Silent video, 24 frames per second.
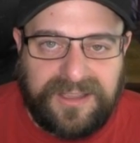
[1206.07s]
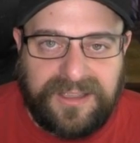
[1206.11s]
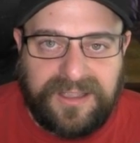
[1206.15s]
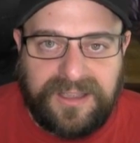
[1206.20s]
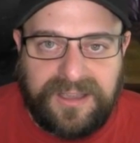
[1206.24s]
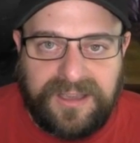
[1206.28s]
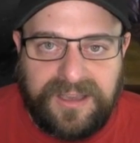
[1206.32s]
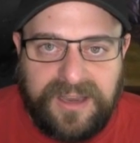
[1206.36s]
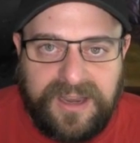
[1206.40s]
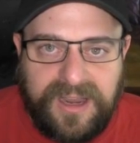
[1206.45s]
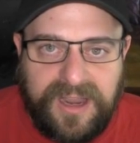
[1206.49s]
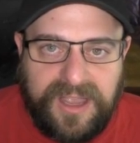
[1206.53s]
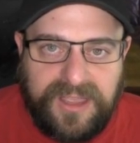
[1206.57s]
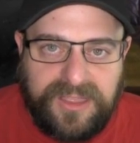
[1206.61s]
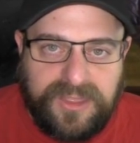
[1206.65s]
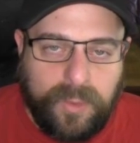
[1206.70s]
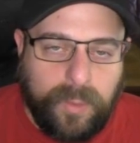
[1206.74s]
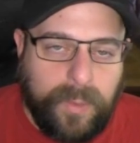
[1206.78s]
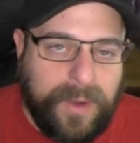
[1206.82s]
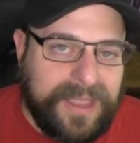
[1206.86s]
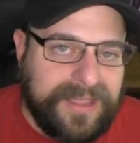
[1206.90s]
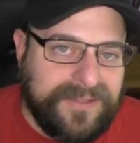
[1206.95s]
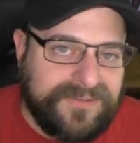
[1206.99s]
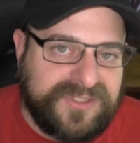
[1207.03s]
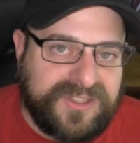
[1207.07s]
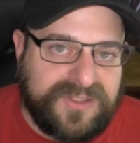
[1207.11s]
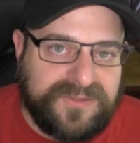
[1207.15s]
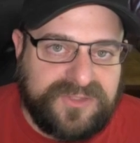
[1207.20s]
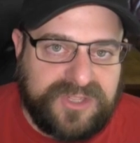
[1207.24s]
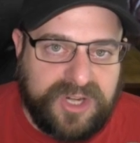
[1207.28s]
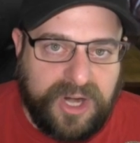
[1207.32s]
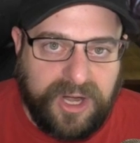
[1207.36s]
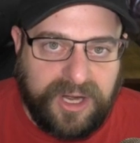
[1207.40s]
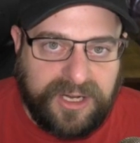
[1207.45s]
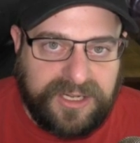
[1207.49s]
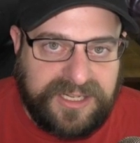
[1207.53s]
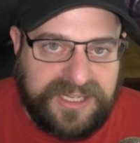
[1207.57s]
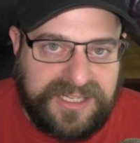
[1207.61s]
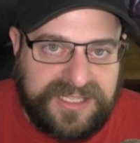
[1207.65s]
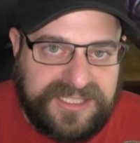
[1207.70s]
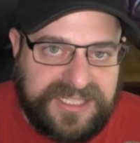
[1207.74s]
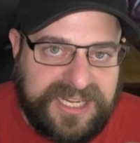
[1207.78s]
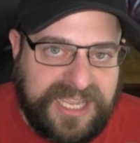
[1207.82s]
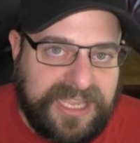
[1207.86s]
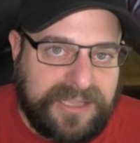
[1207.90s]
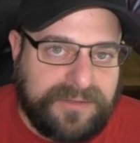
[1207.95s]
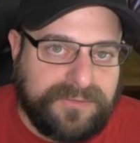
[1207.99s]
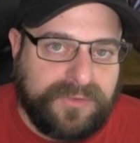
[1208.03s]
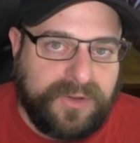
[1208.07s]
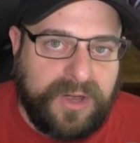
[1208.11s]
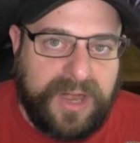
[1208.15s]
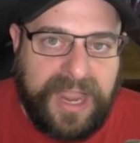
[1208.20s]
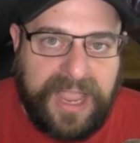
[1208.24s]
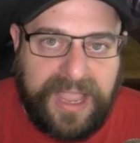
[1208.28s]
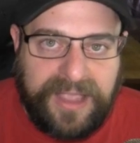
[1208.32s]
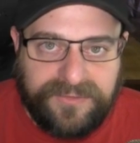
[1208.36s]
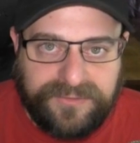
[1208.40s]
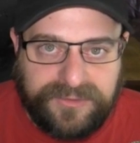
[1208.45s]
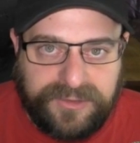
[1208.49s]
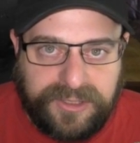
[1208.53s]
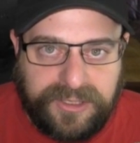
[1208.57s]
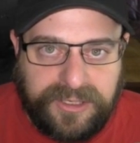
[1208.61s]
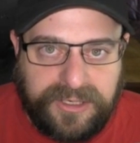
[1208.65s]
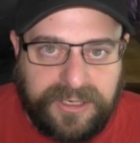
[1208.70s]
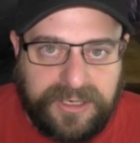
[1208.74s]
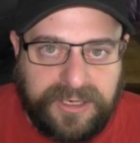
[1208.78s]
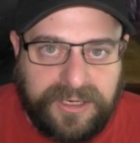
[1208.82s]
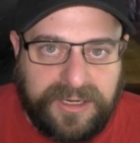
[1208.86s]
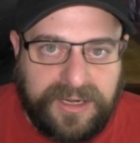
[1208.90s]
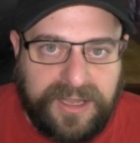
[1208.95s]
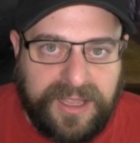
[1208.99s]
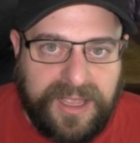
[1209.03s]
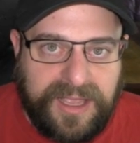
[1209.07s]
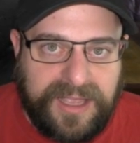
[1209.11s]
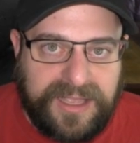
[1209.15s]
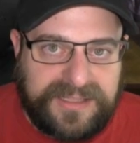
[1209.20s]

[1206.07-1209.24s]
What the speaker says: The waves of darkness take forever.